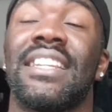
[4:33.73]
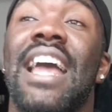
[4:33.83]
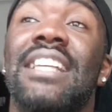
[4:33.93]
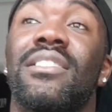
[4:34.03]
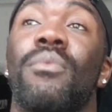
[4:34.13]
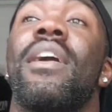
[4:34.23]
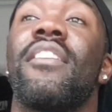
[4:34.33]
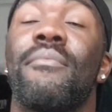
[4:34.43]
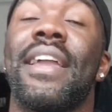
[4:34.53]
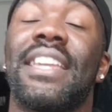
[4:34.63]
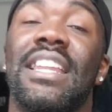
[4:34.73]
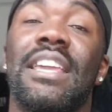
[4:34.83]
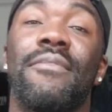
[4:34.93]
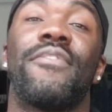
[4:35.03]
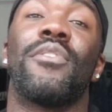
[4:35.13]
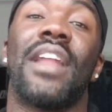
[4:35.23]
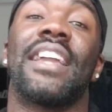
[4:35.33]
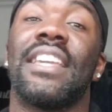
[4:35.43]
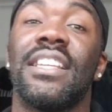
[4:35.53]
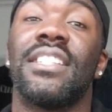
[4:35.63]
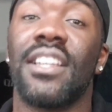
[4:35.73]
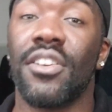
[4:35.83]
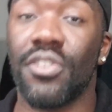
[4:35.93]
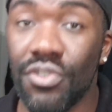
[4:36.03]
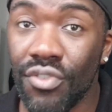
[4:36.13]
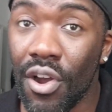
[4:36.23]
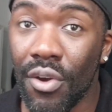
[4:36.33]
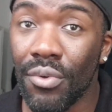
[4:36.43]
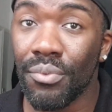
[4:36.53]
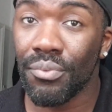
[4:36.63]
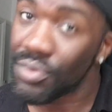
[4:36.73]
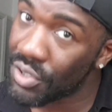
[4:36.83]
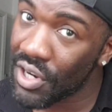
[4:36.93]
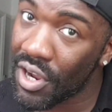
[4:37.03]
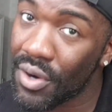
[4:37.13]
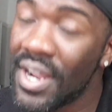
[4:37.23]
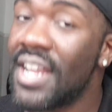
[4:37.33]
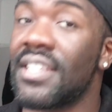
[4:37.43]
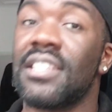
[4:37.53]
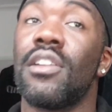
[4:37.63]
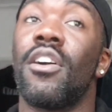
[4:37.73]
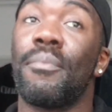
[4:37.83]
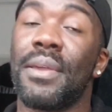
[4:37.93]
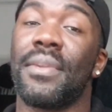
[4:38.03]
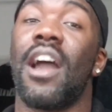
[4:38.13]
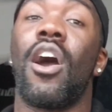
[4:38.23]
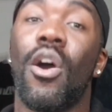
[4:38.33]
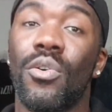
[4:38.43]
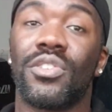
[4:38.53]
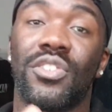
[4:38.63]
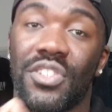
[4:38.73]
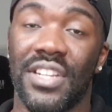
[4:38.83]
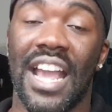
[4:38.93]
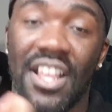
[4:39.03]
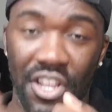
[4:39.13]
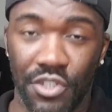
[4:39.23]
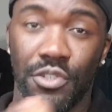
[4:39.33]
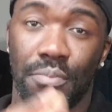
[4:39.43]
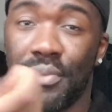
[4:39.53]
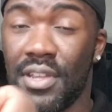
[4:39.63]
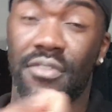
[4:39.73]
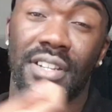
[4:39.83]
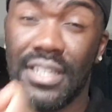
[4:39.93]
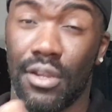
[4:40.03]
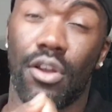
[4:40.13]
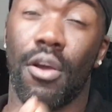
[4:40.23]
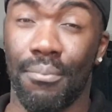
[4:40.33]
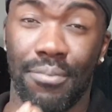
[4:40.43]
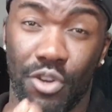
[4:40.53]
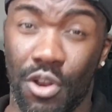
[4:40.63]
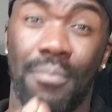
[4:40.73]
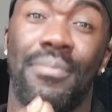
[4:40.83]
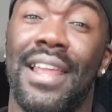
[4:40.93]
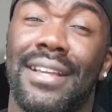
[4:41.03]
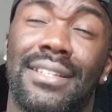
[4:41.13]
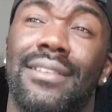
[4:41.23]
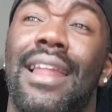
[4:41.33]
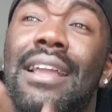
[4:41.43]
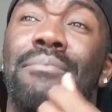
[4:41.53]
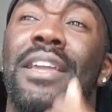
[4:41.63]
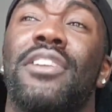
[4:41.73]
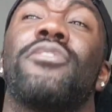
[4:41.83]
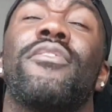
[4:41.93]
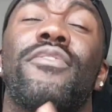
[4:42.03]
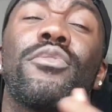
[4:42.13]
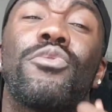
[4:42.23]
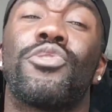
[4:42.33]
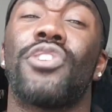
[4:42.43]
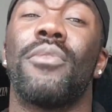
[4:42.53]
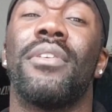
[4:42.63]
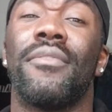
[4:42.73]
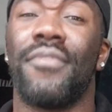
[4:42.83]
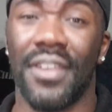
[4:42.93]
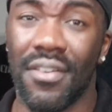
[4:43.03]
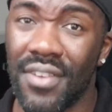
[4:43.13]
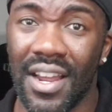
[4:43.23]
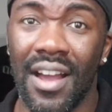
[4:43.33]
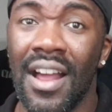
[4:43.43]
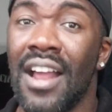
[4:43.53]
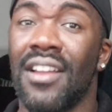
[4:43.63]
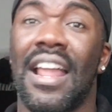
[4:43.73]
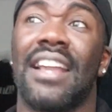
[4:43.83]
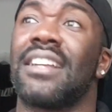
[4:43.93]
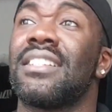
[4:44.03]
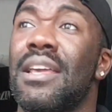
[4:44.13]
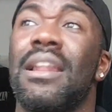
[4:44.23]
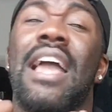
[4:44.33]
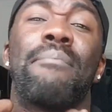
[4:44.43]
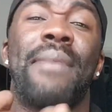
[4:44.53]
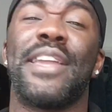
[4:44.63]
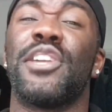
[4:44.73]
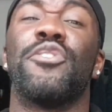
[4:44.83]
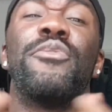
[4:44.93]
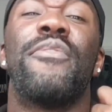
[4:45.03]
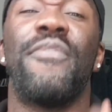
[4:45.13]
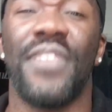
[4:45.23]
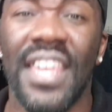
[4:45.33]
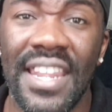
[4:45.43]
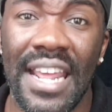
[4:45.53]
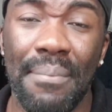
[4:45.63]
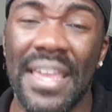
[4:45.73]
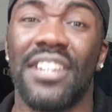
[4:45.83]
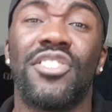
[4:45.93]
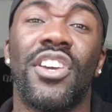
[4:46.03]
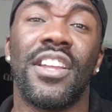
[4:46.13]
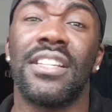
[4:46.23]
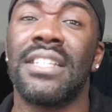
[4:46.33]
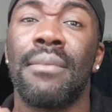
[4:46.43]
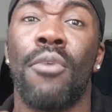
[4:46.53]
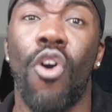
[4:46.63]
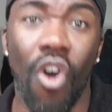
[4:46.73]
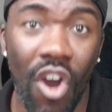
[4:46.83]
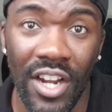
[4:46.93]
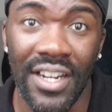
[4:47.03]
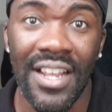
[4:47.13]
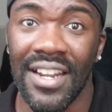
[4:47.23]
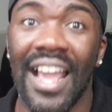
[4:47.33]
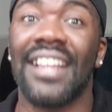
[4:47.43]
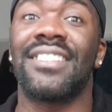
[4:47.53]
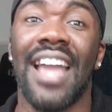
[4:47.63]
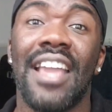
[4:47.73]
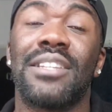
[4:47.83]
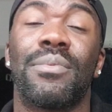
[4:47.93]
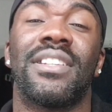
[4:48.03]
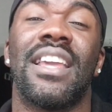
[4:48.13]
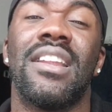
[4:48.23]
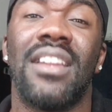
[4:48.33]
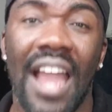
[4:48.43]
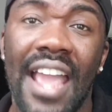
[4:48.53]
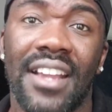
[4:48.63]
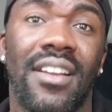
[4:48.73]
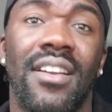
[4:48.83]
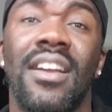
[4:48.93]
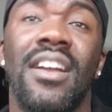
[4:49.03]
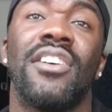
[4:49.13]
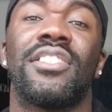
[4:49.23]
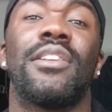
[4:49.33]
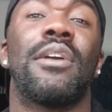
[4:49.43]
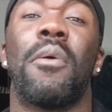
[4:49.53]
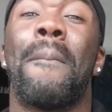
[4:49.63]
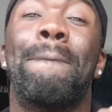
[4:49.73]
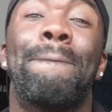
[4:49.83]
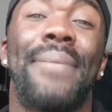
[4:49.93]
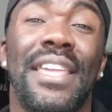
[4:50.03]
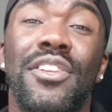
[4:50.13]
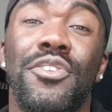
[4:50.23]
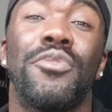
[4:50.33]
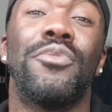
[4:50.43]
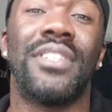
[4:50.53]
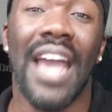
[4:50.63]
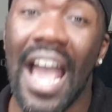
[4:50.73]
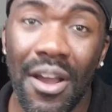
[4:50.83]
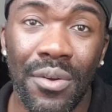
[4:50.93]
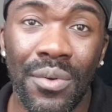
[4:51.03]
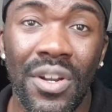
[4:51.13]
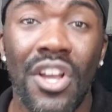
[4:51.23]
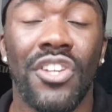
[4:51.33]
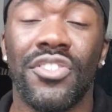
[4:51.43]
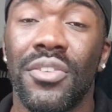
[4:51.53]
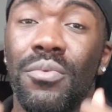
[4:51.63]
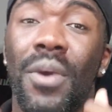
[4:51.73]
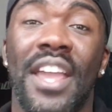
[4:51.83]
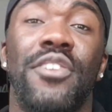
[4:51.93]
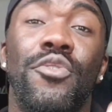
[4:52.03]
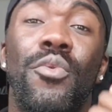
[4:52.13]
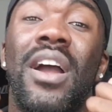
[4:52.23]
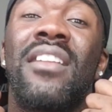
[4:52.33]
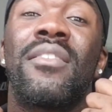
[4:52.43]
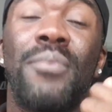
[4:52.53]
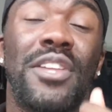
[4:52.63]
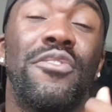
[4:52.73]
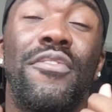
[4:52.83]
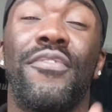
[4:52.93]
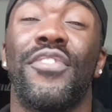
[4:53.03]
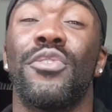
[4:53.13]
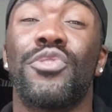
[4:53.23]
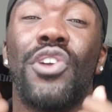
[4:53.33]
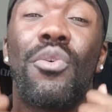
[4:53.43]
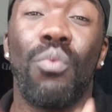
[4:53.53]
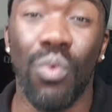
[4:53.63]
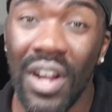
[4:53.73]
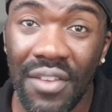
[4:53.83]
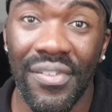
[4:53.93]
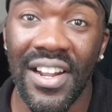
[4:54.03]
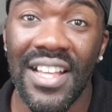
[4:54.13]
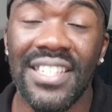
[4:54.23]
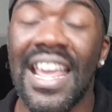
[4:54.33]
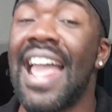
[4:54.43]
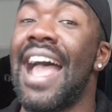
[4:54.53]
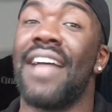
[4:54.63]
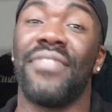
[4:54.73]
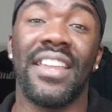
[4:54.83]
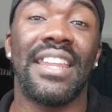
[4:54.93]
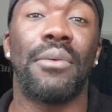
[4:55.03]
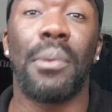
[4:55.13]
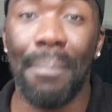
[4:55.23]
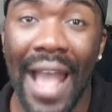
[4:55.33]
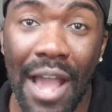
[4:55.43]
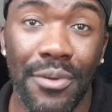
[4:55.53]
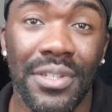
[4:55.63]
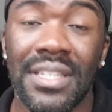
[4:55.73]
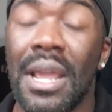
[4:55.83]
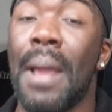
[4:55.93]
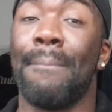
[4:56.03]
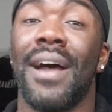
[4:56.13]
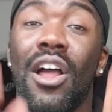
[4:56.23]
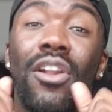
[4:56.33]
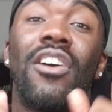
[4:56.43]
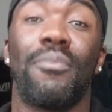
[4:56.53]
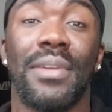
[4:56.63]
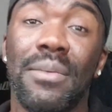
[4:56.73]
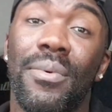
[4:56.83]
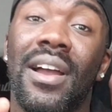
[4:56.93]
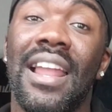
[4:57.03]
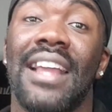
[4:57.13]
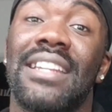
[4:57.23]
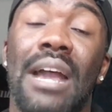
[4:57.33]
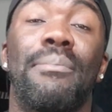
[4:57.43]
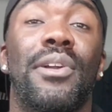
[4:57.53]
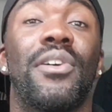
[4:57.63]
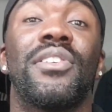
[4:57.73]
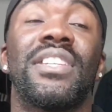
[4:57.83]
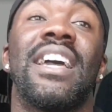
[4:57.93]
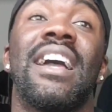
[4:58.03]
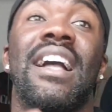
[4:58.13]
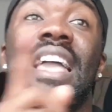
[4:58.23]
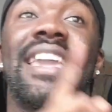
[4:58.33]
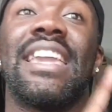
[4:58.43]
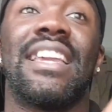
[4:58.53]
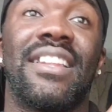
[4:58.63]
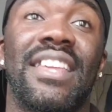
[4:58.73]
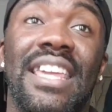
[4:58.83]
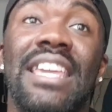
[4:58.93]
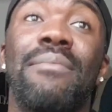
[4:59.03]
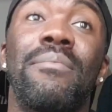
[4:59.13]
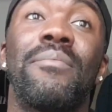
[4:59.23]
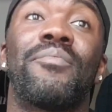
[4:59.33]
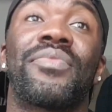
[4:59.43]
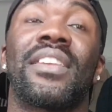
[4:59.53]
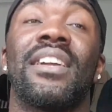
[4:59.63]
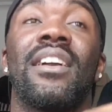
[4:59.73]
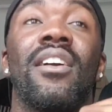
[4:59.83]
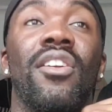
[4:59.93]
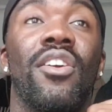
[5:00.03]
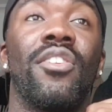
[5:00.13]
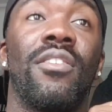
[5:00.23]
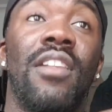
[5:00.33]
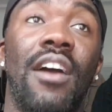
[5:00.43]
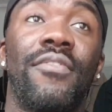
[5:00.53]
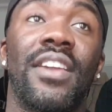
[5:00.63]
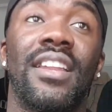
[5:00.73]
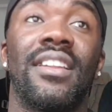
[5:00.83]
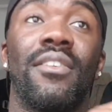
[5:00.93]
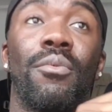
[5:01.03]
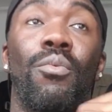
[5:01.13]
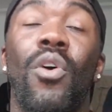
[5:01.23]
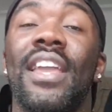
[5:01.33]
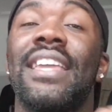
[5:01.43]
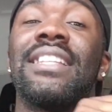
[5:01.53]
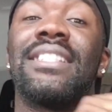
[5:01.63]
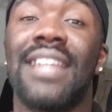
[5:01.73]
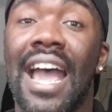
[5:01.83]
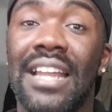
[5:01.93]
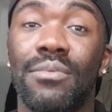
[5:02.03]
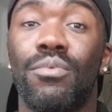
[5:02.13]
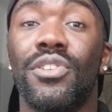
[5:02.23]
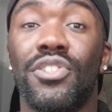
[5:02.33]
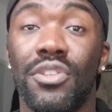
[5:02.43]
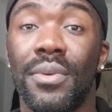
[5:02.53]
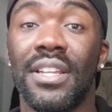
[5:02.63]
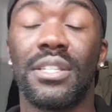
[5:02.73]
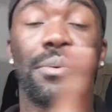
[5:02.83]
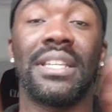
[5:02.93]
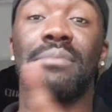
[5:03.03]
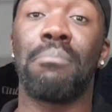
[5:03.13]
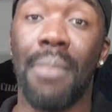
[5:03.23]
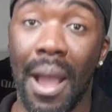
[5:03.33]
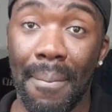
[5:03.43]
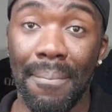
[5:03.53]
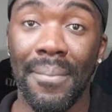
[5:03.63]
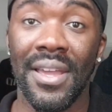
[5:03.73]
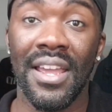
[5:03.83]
that's the way of making him feel like he's in control. You know, there's a lot of people that hold on to that superiority complex and like making you feel so inferior. Like they like making you fear them. It turns them on. Like that is what they like. So they will beat you down to where you feel so worthless, and then they will pounce. But a lot of people are like that because him, loving what his dad was doing to his mum,